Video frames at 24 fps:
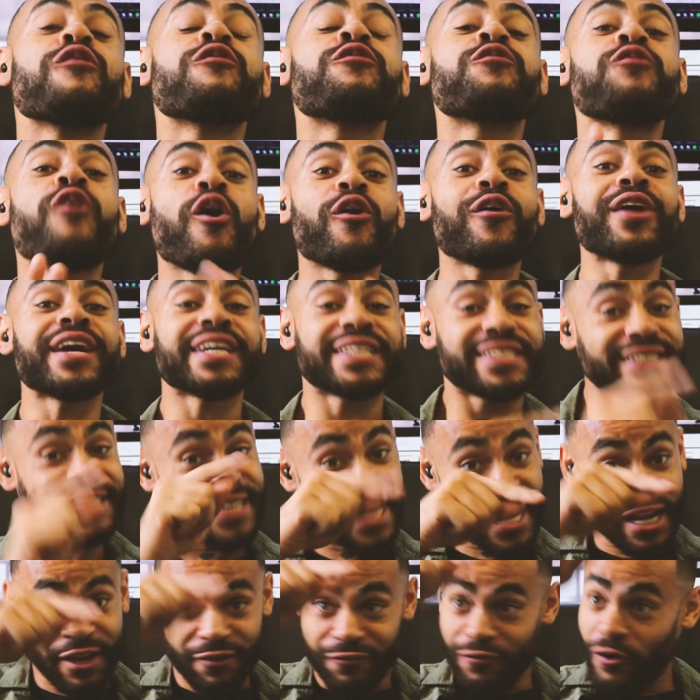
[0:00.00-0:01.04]
Forex
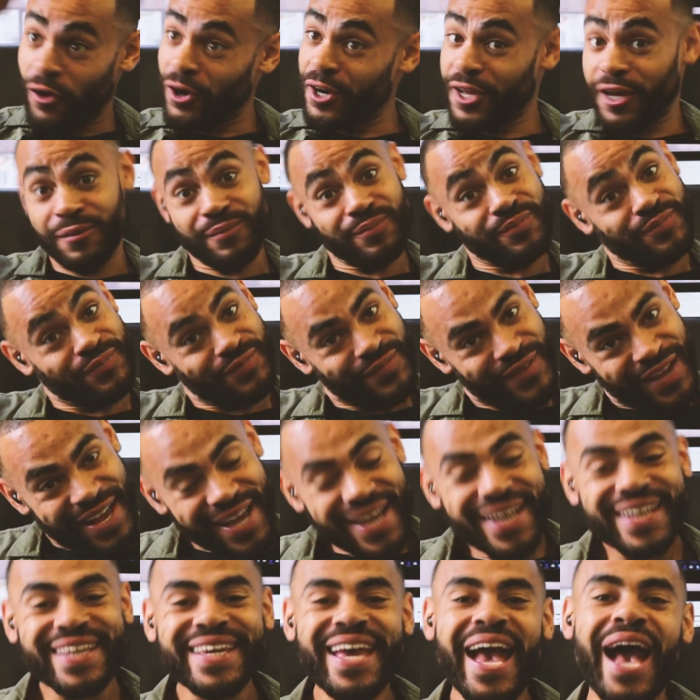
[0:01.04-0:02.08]
tick volume
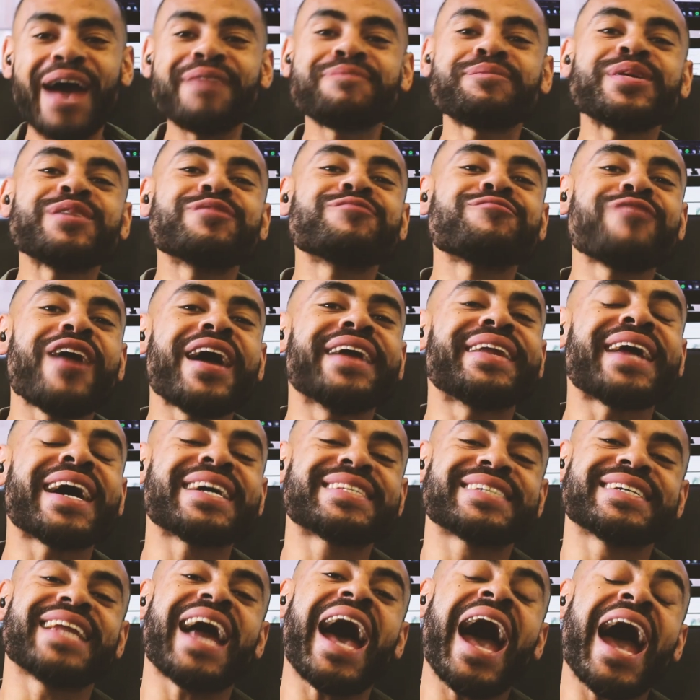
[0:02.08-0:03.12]
can be read
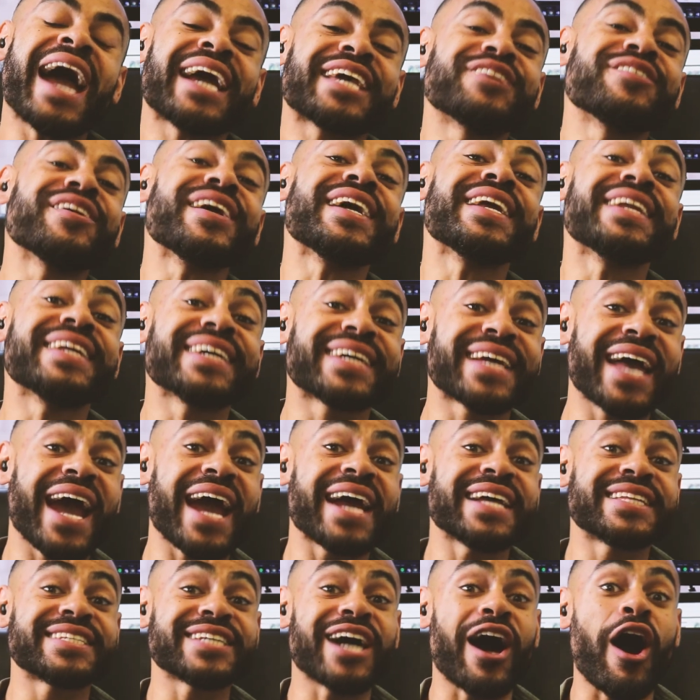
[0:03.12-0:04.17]
as an accurate
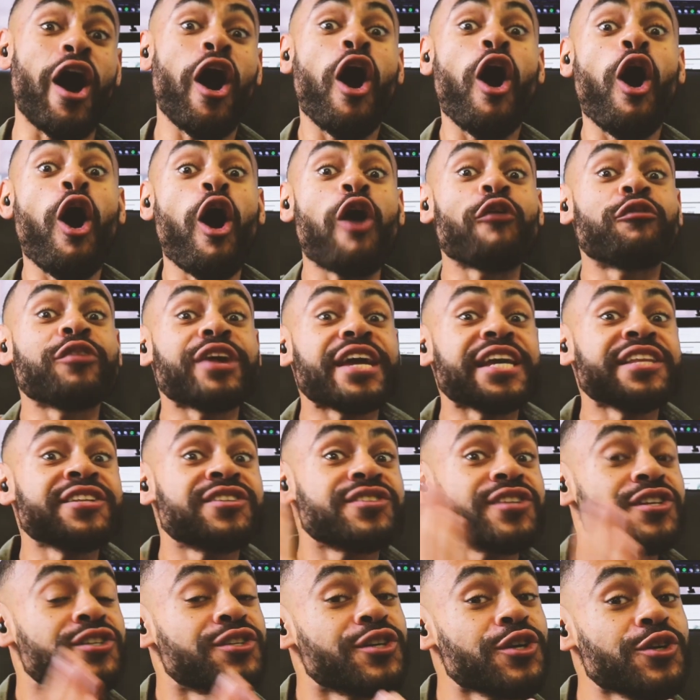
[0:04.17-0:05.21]
indicator of
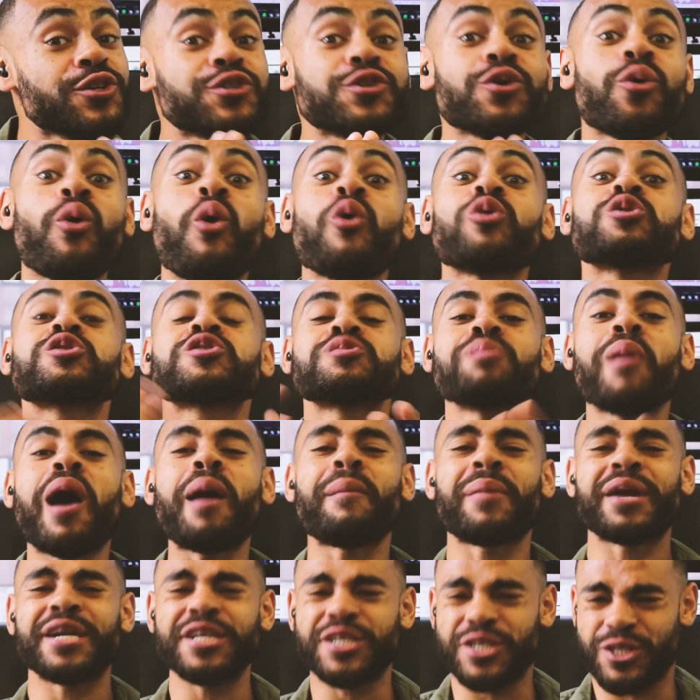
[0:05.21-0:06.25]
institutional or
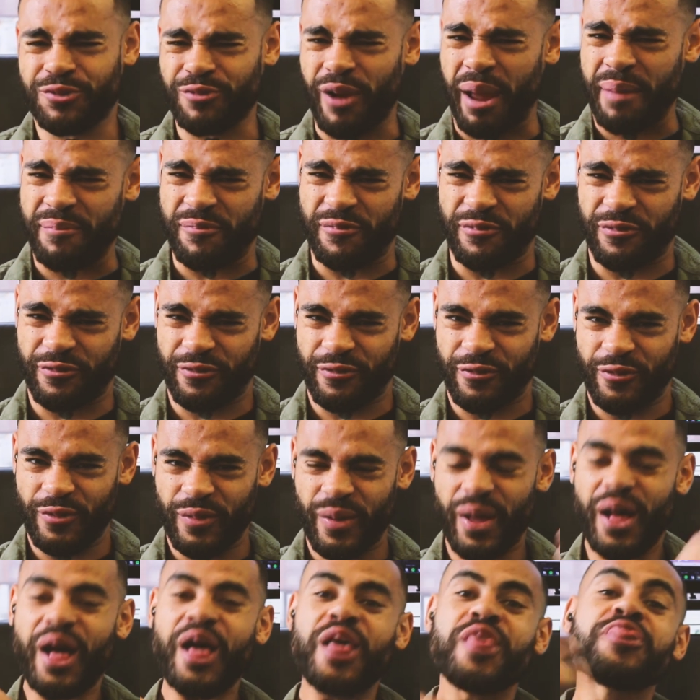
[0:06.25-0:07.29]
smart money strength.
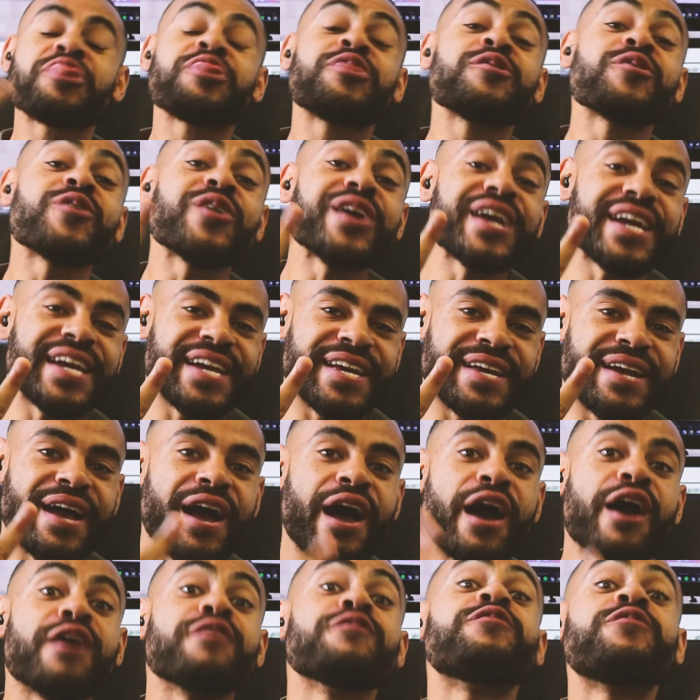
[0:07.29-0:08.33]
3.
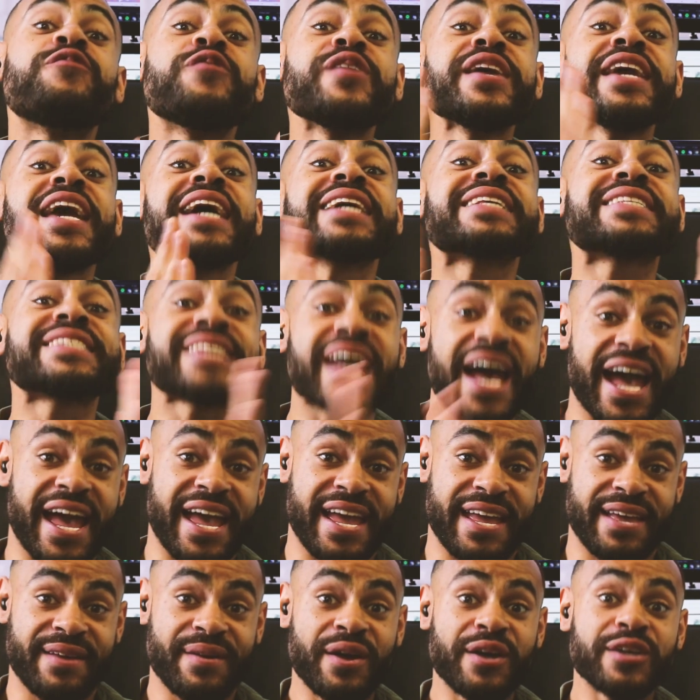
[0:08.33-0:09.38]

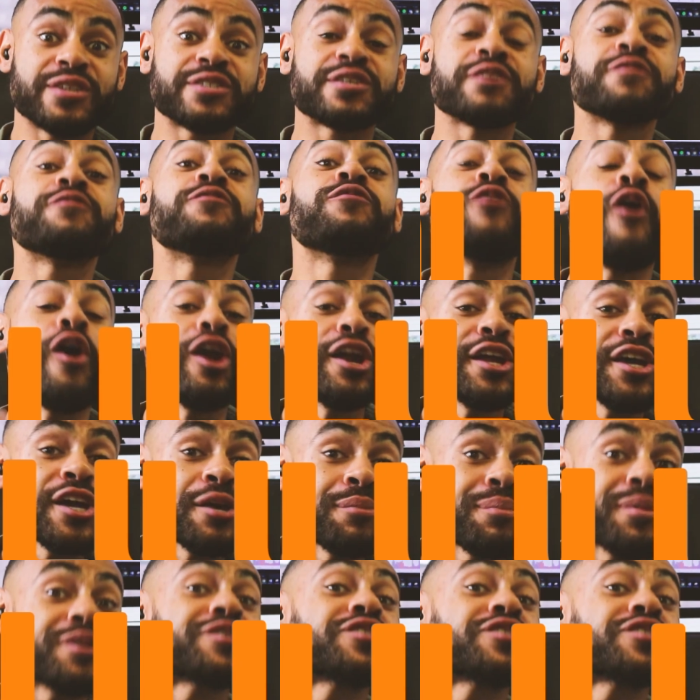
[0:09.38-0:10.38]
VSA, so volume